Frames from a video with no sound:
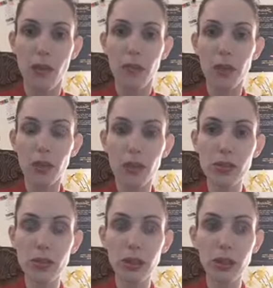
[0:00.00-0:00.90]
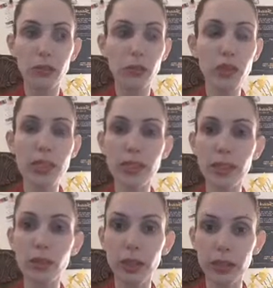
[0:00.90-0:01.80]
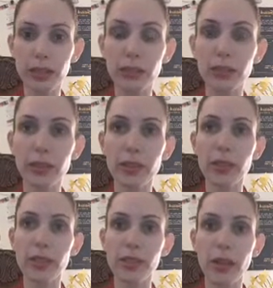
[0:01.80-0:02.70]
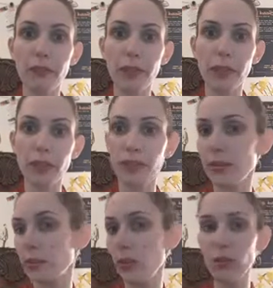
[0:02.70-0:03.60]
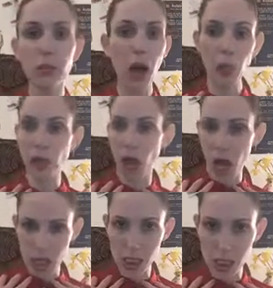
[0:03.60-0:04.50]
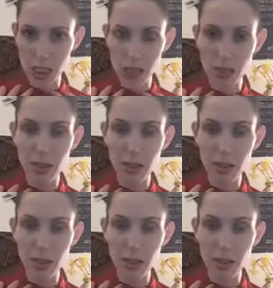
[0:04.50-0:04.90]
Because if we see creativity as something that it's all about us,